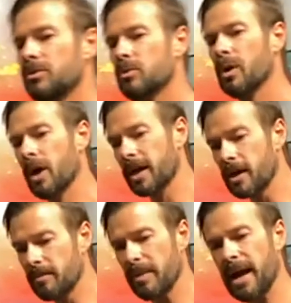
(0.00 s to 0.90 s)
where I
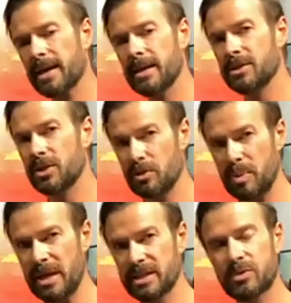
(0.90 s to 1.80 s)
come back into the
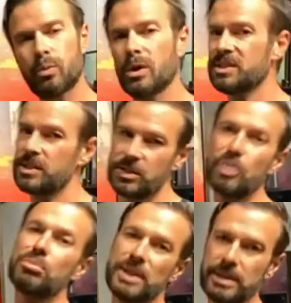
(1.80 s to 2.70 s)
piece once it's
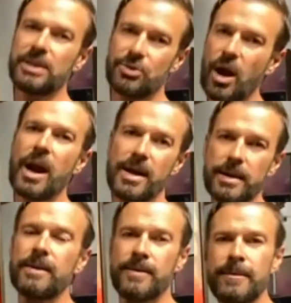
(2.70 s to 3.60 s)
completely dry.
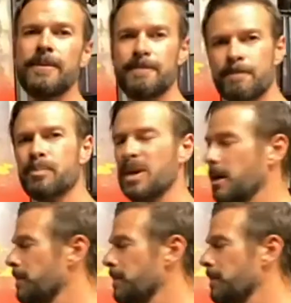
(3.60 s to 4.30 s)
Yeah.